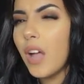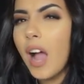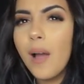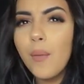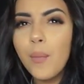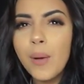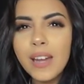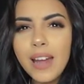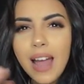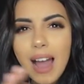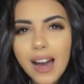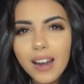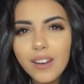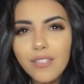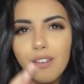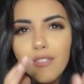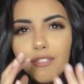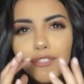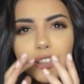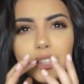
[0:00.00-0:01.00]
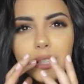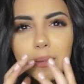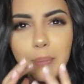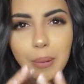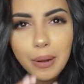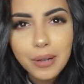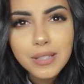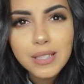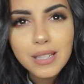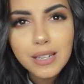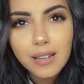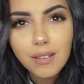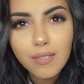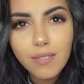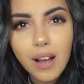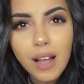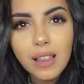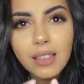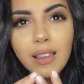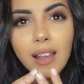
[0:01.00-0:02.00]
I went out of it feeling
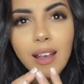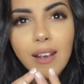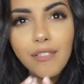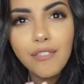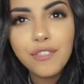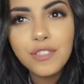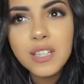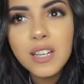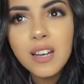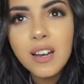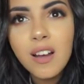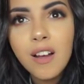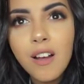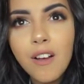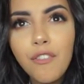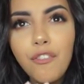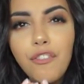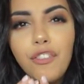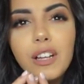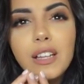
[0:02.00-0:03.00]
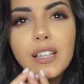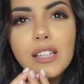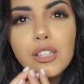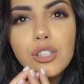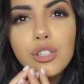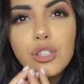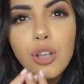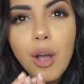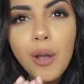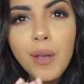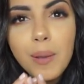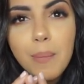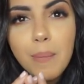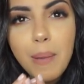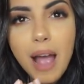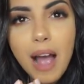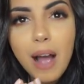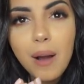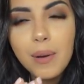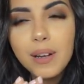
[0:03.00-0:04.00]
positive. I left feeling so
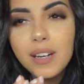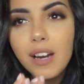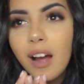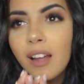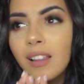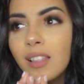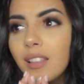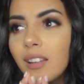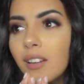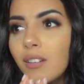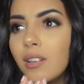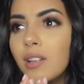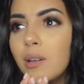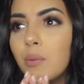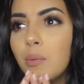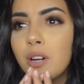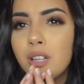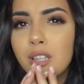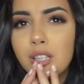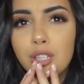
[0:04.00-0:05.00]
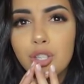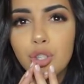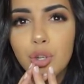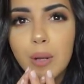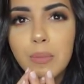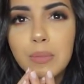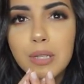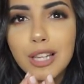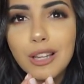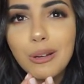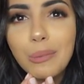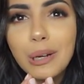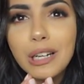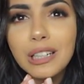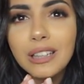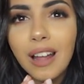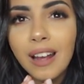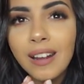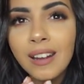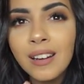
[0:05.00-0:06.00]
empowered. I literally wanted to scream to the
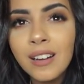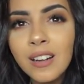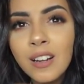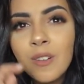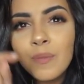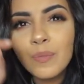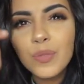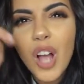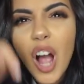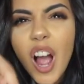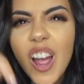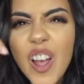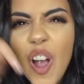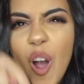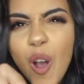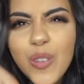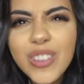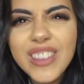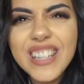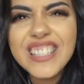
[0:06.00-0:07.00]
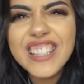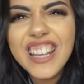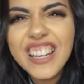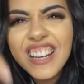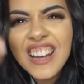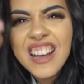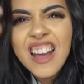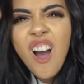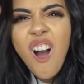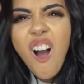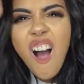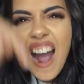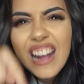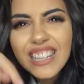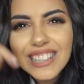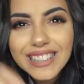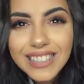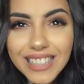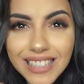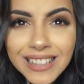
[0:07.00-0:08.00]
world, like, I own this. Like,
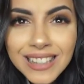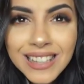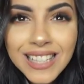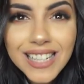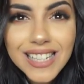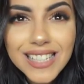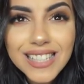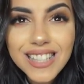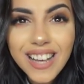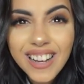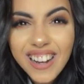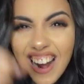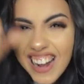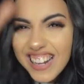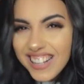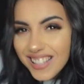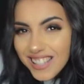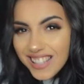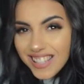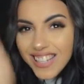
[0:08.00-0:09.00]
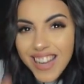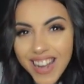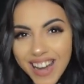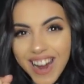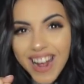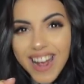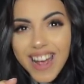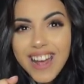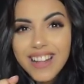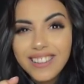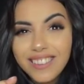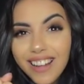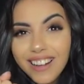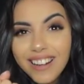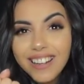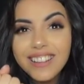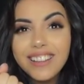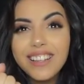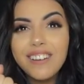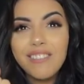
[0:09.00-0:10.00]
I did this. Like, I did it.
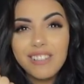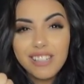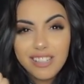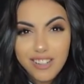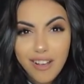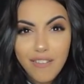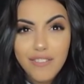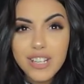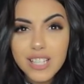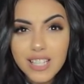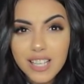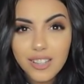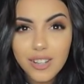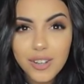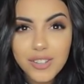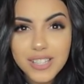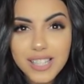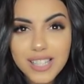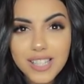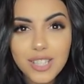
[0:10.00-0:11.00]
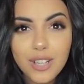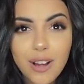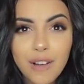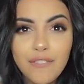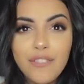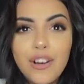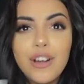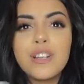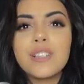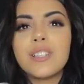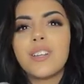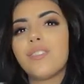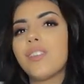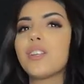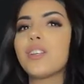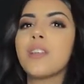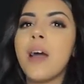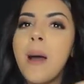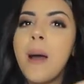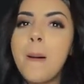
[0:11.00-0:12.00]
Like, I literally, have you seen those Instagram photos of those